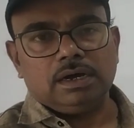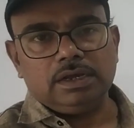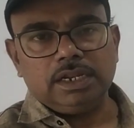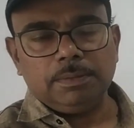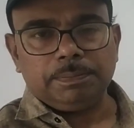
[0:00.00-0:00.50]

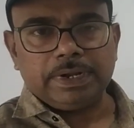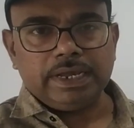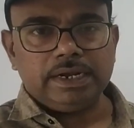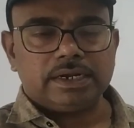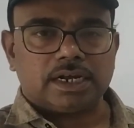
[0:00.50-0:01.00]
in a
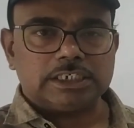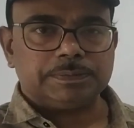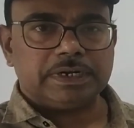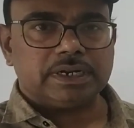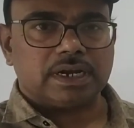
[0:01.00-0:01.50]
plain
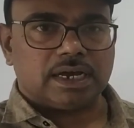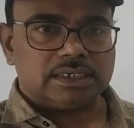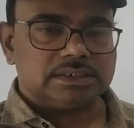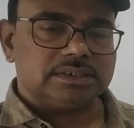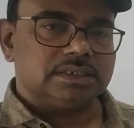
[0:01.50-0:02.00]
transparent
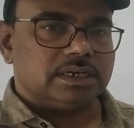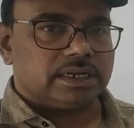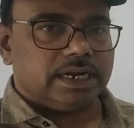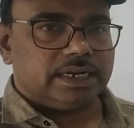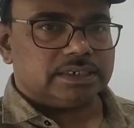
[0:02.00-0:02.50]
glass,
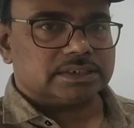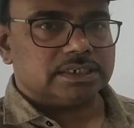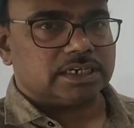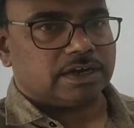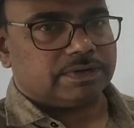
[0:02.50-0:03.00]
light rays
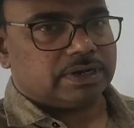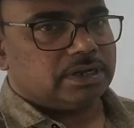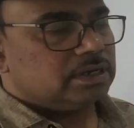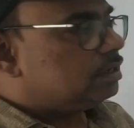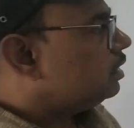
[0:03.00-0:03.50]
can
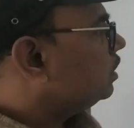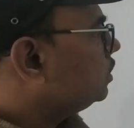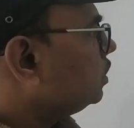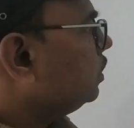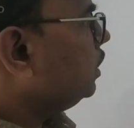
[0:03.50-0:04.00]
travel.
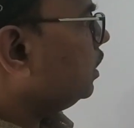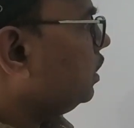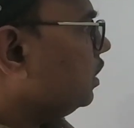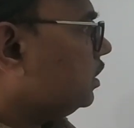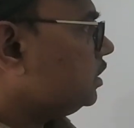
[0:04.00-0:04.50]
So
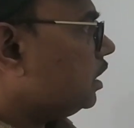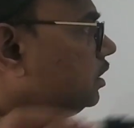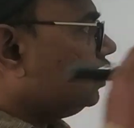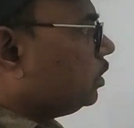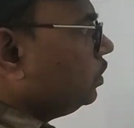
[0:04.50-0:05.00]
here, these are the two